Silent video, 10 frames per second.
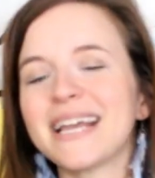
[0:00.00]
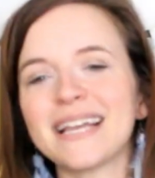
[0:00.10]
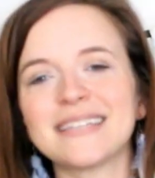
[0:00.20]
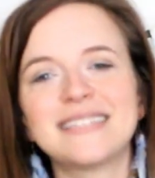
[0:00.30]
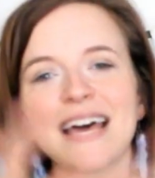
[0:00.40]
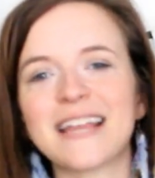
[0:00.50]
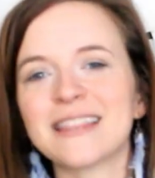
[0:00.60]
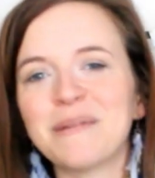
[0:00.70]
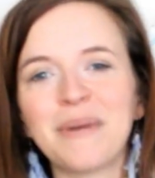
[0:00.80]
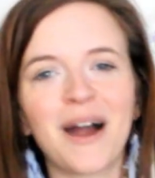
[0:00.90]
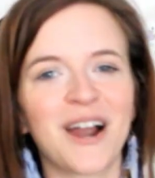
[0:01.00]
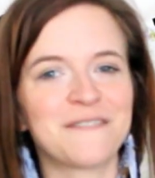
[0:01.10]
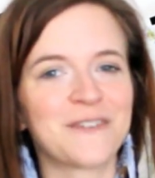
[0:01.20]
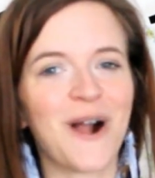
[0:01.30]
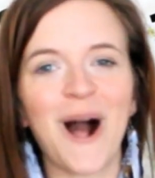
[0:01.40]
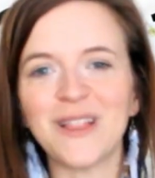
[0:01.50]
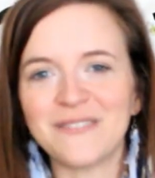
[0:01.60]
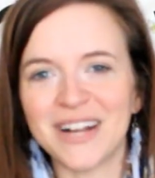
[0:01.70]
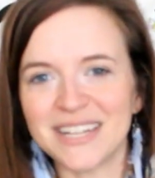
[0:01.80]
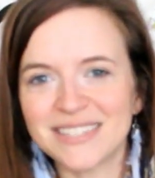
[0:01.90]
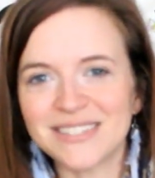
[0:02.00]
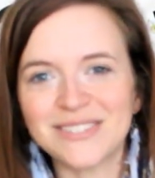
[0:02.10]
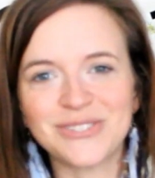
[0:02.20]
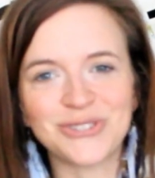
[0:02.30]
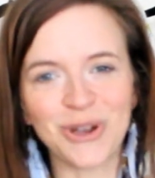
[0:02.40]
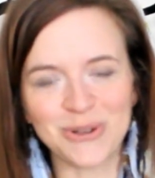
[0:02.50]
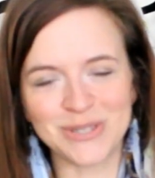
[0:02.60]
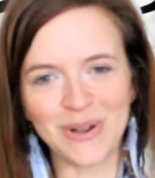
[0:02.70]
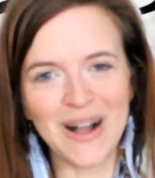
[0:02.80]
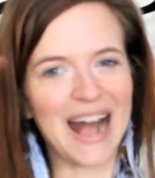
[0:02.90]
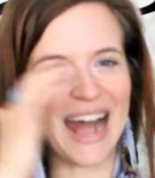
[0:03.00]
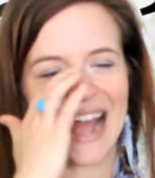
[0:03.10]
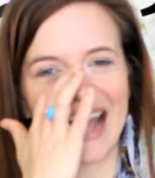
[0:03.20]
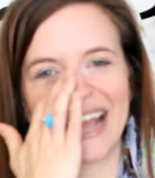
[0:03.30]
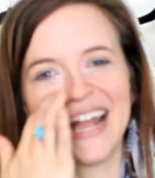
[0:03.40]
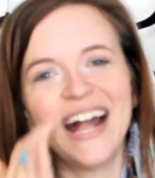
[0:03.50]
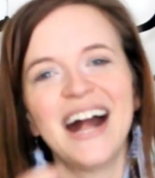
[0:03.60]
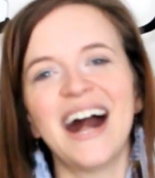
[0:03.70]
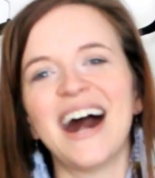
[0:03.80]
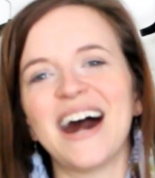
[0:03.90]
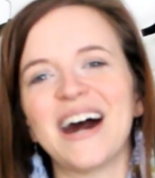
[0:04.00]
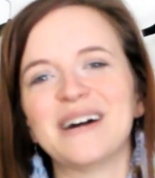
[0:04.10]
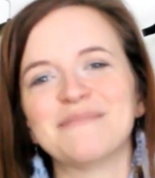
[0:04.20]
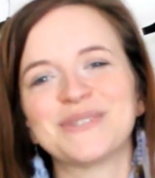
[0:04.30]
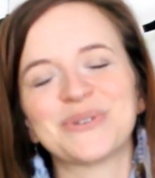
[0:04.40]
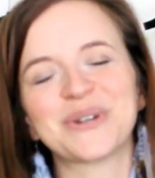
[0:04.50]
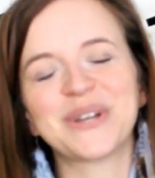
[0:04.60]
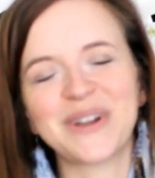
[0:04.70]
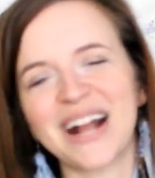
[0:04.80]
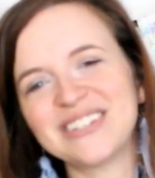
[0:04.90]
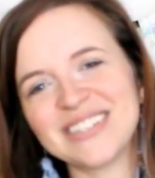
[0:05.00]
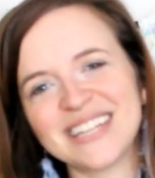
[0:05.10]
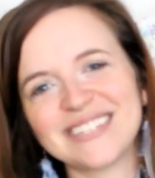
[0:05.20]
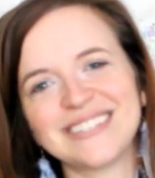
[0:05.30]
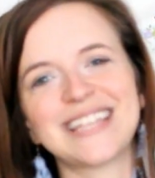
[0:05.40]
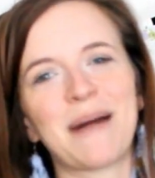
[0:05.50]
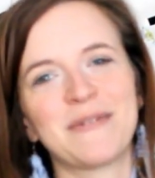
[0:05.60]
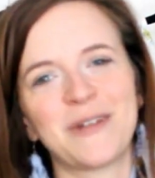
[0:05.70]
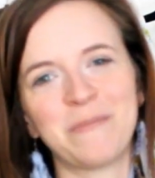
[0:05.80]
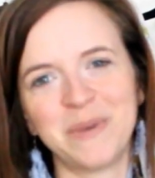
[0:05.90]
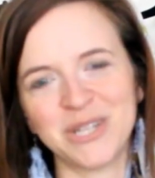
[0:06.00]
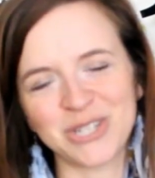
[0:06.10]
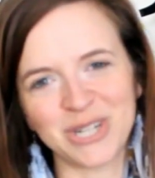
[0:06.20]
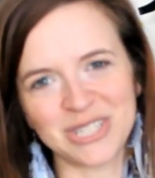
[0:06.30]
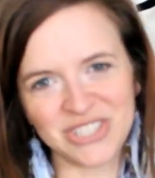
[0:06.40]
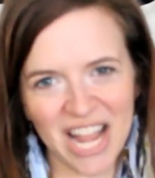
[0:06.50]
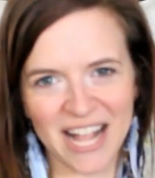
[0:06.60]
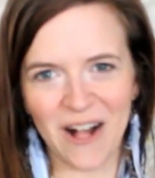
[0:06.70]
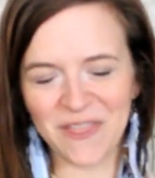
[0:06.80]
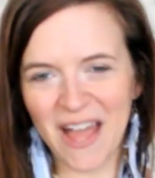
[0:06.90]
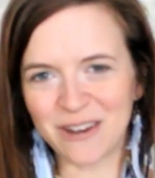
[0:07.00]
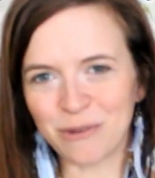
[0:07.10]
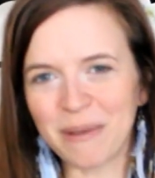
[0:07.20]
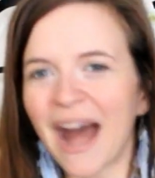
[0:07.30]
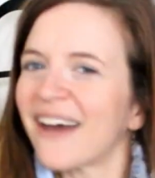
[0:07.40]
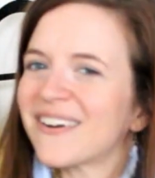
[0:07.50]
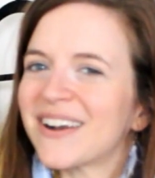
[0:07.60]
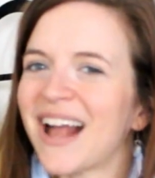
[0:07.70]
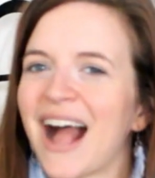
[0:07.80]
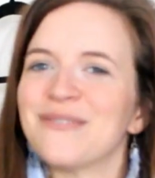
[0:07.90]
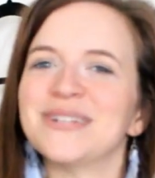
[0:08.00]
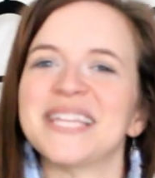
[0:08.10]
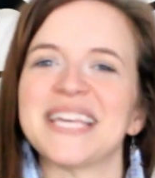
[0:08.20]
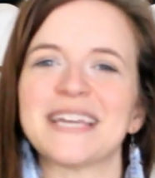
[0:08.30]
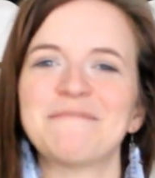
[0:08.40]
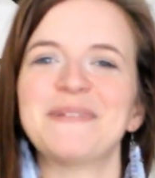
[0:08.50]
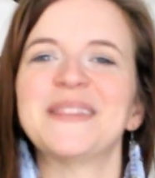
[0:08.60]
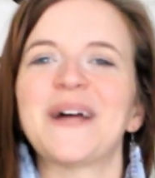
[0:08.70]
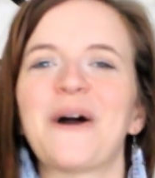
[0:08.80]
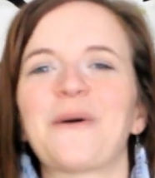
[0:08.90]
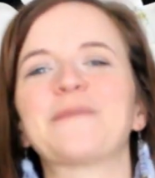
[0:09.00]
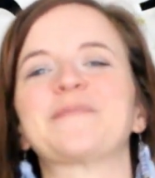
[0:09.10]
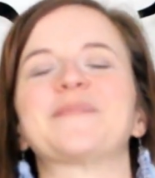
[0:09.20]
setting the bar for all of us so high. So congratulations, Tabitha. Be sure to check out that new pattern. I will link it below.